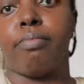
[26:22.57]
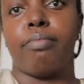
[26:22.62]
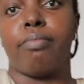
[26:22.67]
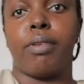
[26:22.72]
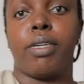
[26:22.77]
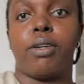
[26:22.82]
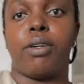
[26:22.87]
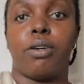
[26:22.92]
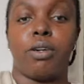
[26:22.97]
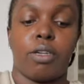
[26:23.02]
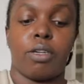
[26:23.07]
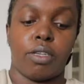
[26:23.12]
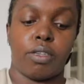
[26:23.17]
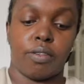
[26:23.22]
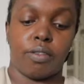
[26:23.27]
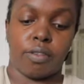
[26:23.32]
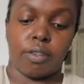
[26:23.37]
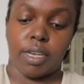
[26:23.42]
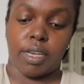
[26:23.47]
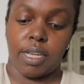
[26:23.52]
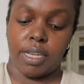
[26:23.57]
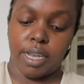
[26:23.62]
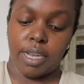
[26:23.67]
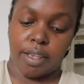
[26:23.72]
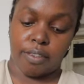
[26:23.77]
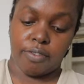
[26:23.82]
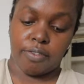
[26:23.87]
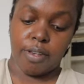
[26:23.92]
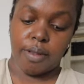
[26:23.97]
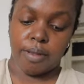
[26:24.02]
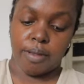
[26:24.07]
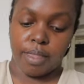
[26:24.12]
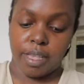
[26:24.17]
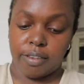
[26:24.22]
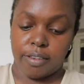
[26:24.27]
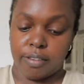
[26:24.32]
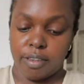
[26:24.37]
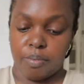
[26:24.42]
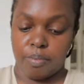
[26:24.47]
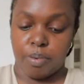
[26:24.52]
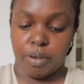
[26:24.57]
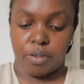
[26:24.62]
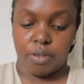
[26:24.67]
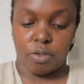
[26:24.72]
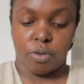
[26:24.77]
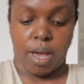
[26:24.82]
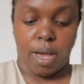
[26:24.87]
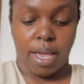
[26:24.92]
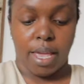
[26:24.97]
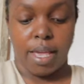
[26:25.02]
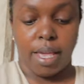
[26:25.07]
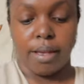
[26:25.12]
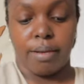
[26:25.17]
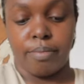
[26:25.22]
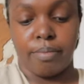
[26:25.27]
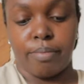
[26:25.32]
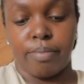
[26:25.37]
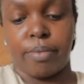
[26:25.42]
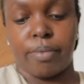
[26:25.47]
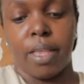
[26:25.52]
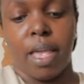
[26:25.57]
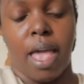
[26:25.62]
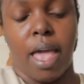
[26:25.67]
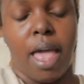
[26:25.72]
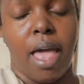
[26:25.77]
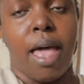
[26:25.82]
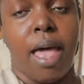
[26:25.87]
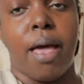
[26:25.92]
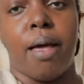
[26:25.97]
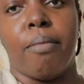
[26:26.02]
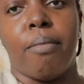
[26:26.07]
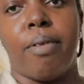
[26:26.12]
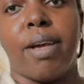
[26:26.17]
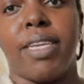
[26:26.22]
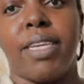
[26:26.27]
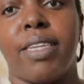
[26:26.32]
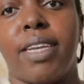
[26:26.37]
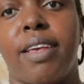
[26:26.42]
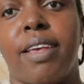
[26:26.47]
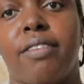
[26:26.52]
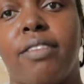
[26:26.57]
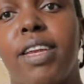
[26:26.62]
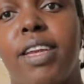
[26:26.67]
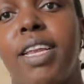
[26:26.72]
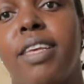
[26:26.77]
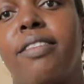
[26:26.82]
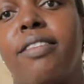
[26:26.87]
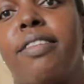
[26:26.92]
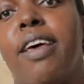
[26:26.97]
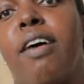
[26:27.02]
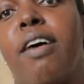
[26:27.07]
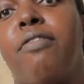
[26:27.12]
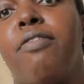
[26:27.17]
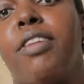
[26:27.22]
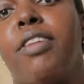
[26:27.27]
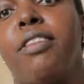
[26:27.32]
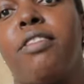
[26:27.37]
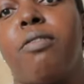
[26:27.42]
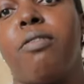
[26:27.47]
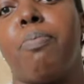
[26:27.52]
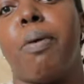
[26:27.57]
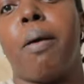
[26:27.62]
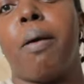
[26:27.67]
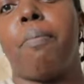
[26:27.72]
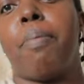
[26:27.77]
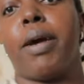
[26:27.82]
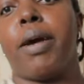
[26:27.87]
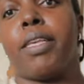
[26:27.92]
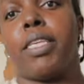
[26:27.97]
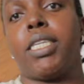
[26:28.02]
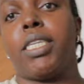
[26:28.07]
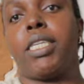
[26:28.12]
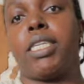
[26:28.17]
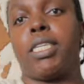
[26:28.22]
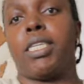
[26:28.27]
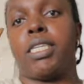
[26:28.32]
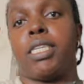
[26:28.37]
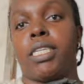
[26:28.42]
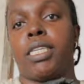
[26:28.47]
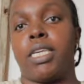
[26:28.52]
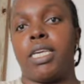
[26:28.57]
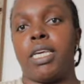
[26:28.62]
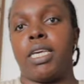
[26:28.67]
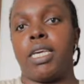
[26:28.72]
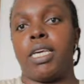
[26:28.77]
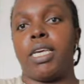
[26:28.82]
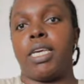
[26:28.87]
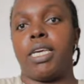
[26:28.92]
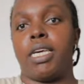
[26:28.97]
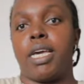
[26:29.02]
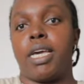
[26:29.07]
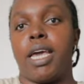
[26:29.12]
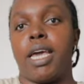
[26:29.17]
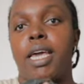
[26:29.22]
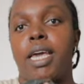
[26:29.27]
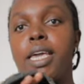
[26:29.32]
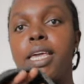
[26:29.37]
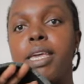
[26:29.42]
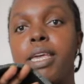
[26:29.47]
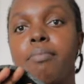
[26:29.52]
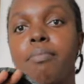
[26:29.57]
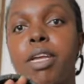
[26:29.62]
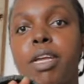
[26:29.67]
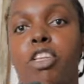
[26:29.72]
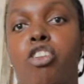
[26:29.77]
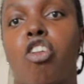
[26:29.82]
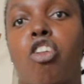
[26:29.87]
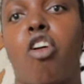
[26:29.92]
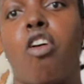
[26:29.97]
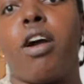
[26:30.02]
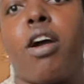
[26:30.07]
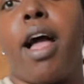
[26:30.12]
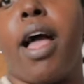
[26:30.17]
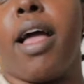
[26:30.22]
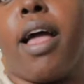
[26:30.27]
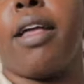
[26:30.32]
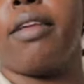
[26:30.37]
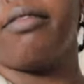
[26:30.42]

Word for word: because it has the zip is working but it has really served this purpose. Eh? Imechoka.